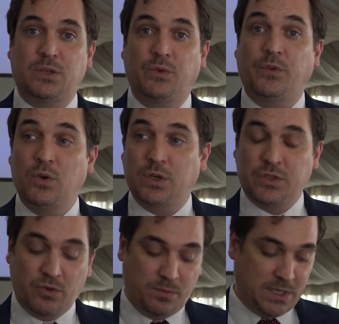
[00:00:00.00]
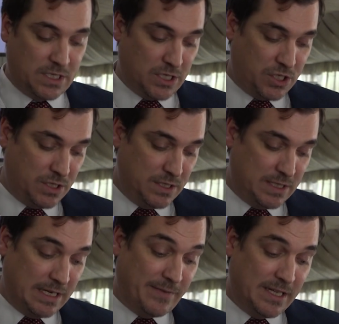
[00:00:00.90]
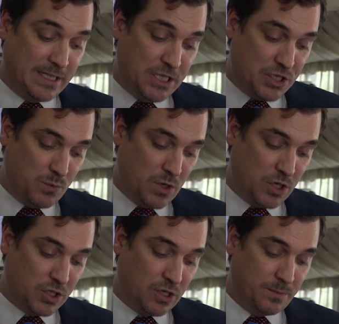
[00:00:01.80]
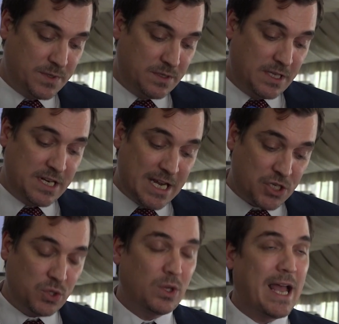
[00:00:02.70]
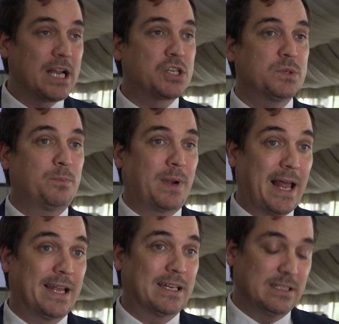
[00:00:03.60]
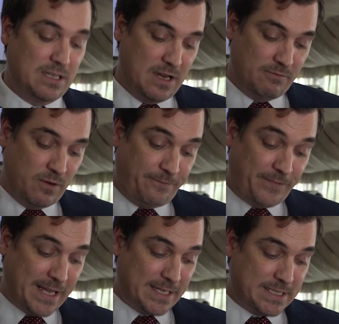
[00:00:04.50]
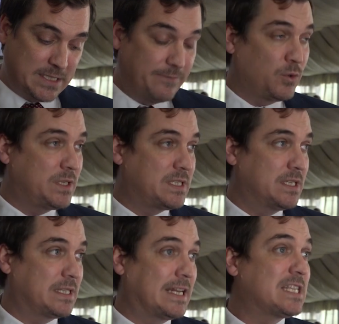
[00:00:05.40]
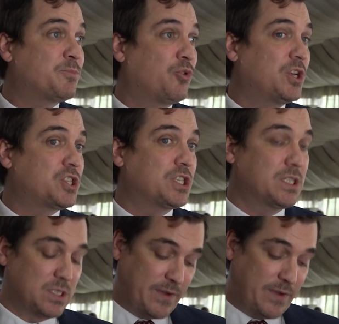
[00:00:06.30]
through focus group discussions and validation workshops, the National Action Plan reflects the voices and aspirations of